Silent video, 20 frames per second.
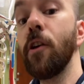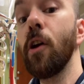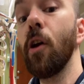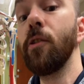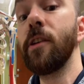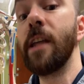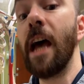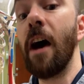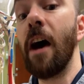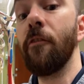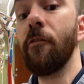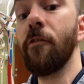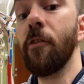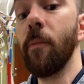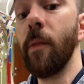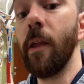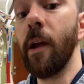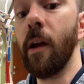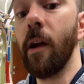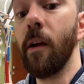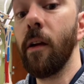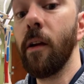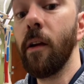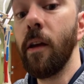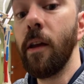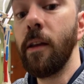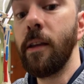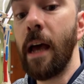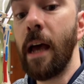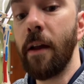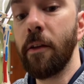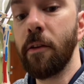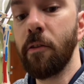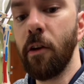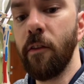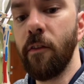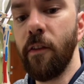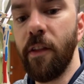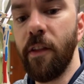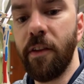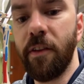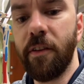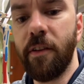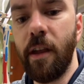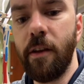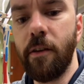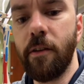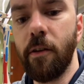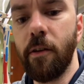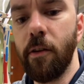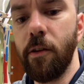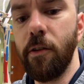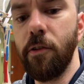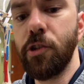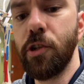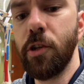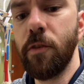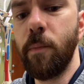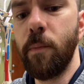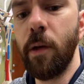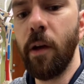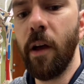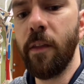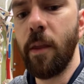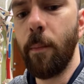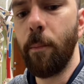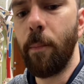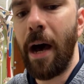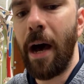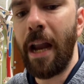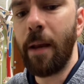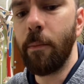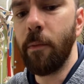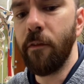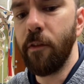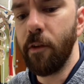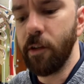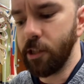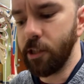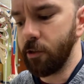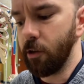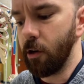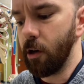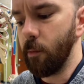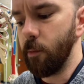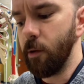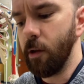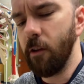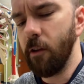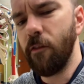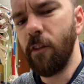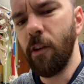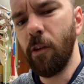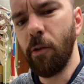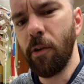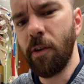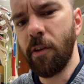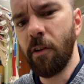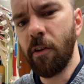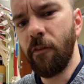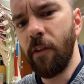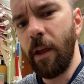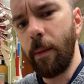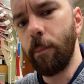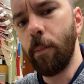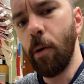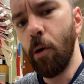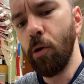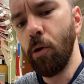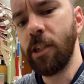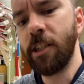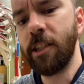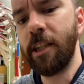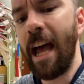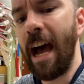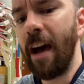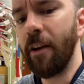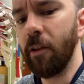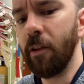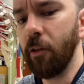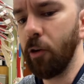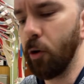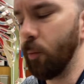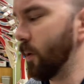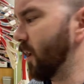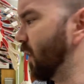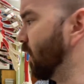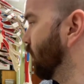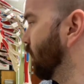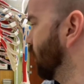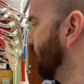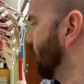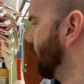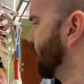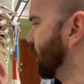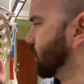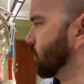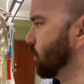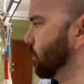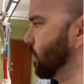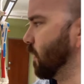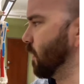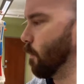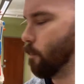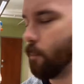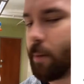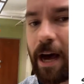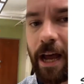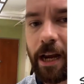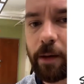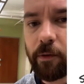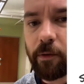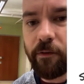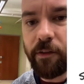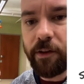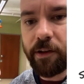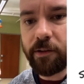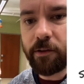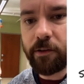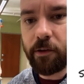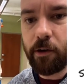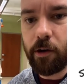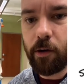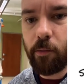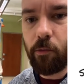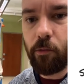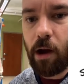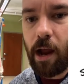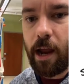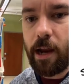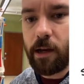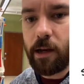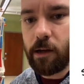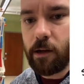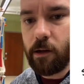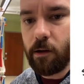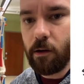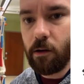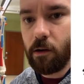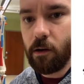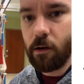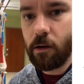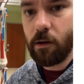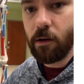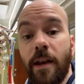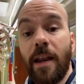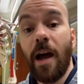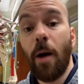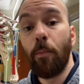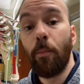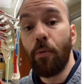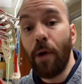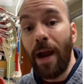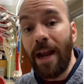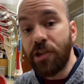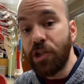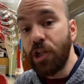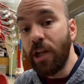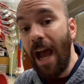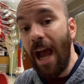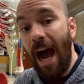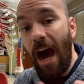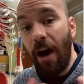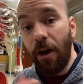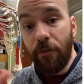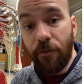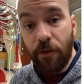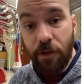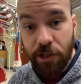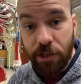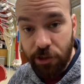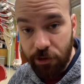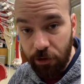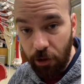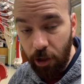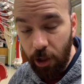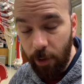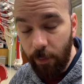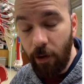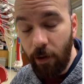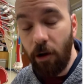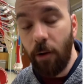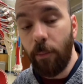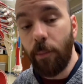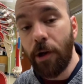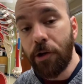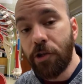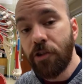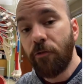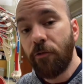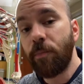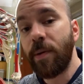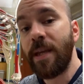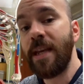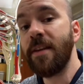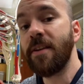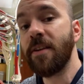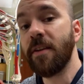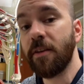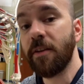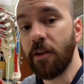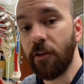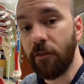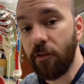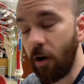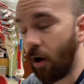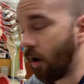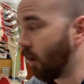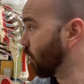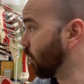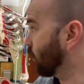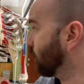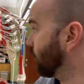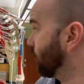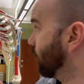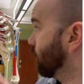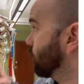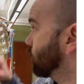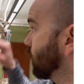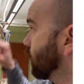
down from there, down sort of in the center, you should feel at the bottom of your sternum. You can feel where it sort of like pokes down a little bit. That's going to be the bottom of the sternum right here. Now, branching out of your sternum are a bunch of pieces of cartilage.